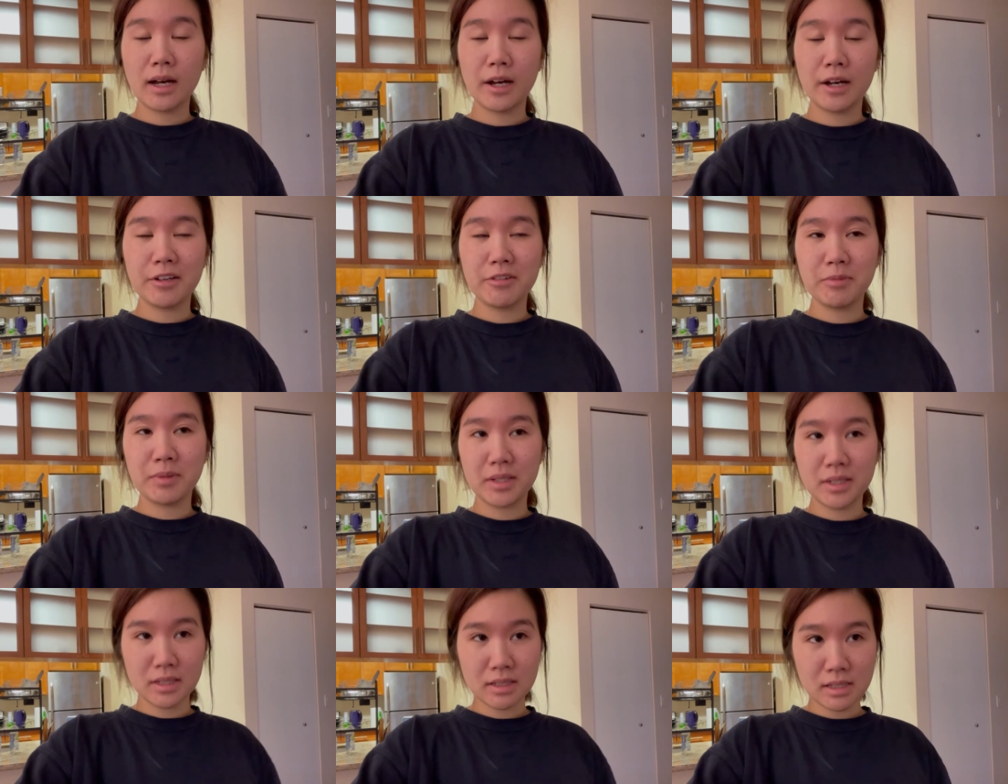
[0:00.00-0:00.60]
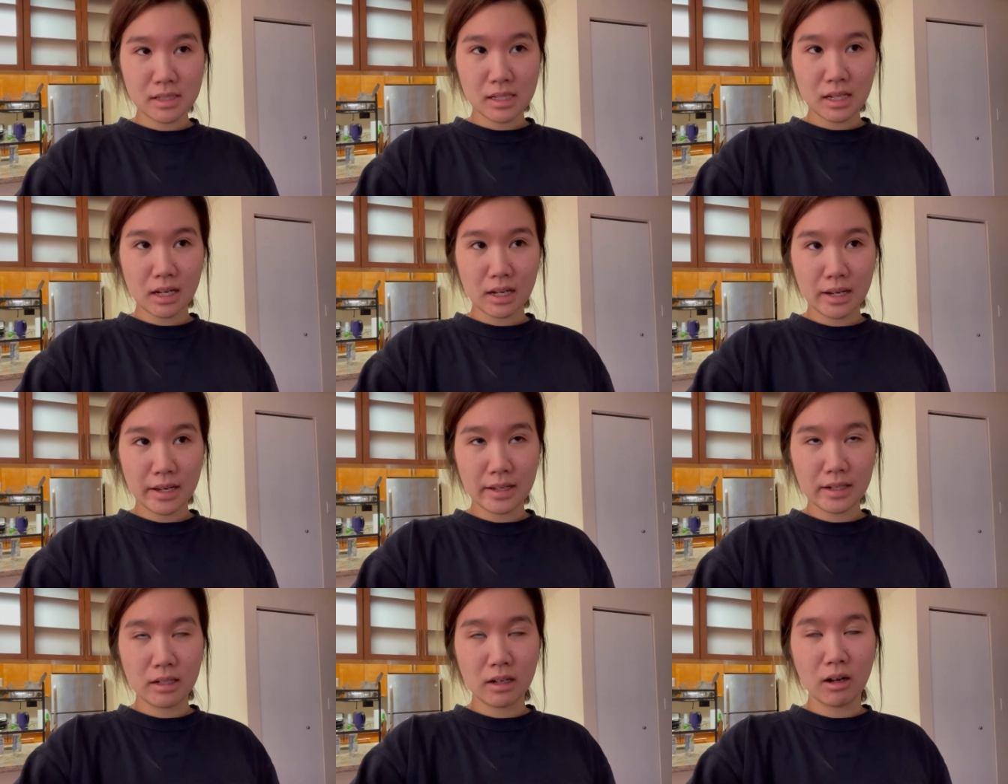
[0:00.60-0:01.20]
I've been
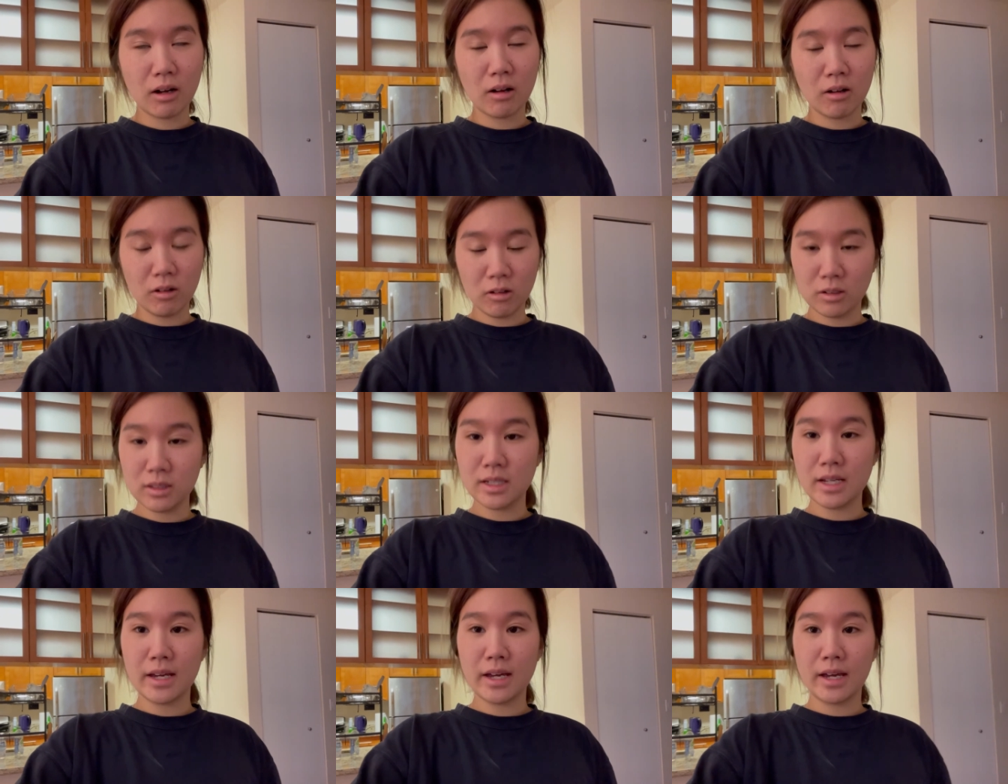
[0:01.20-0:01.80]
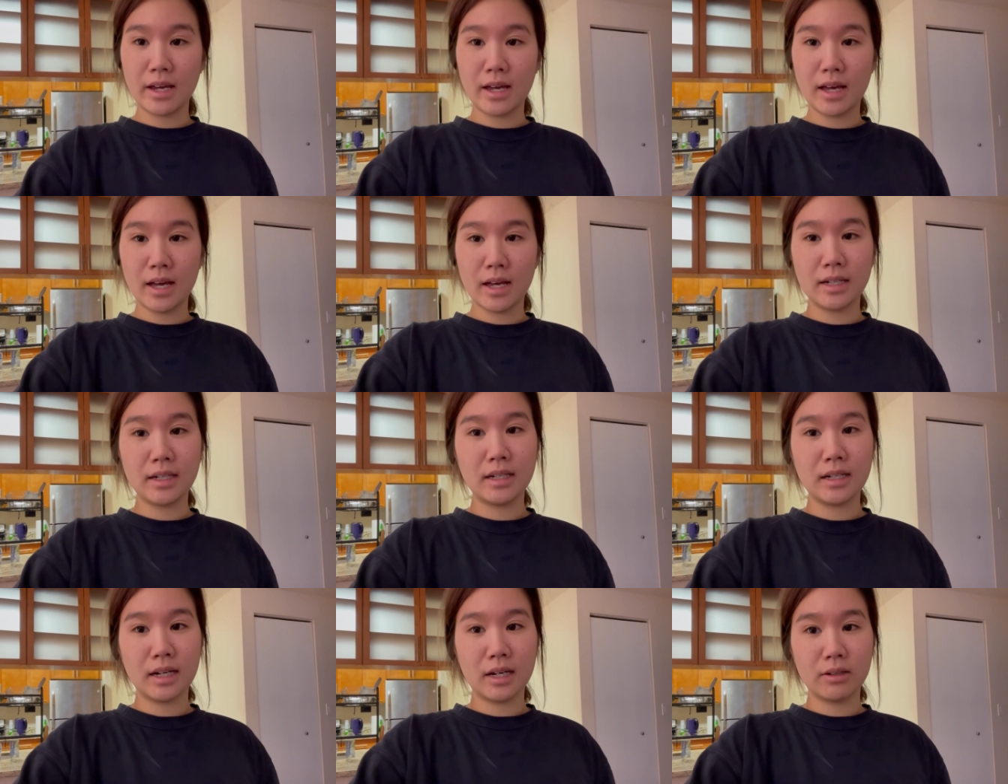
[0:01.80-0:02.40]
inside all day
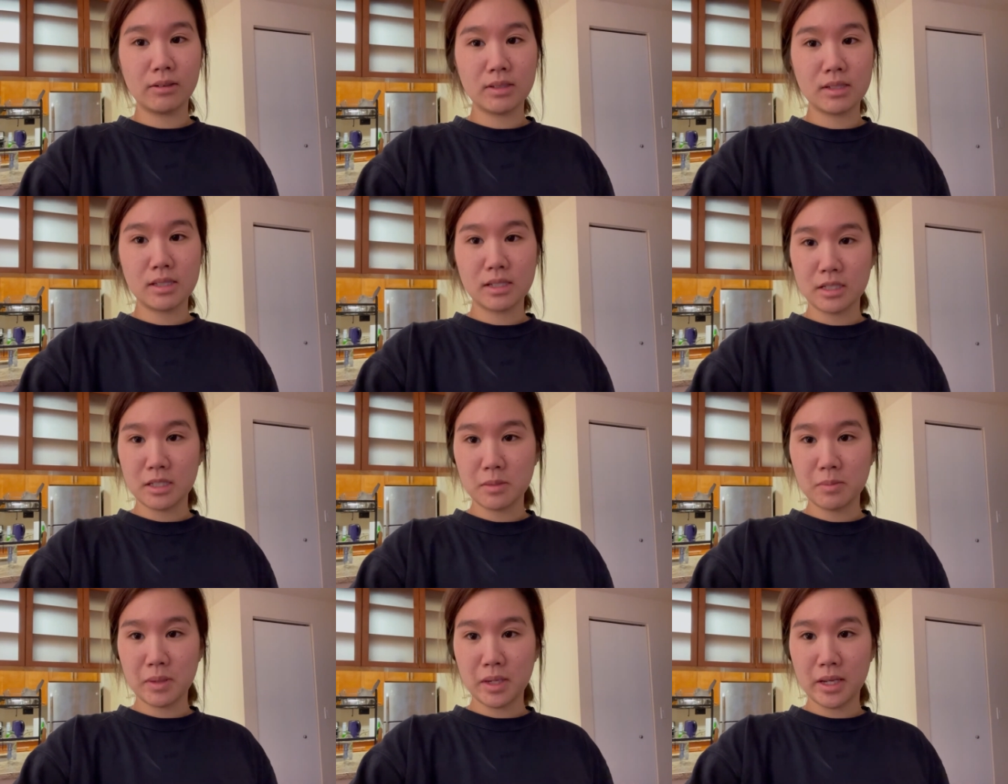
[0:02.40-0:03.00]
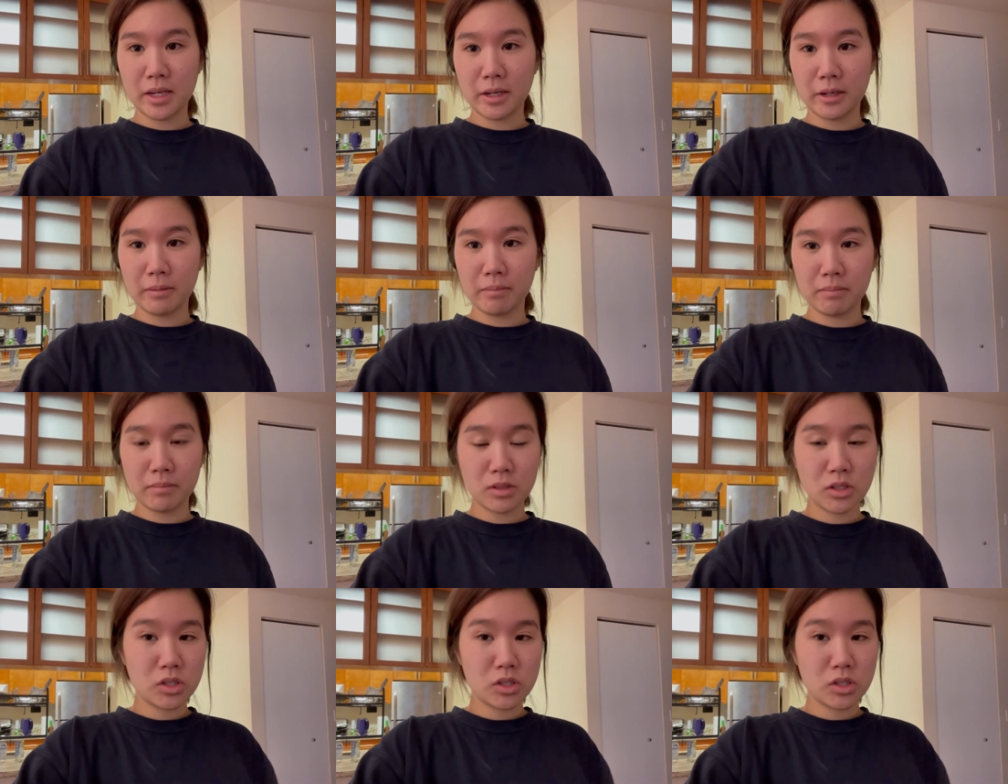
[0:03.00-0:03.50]
and now it's 6 p.m.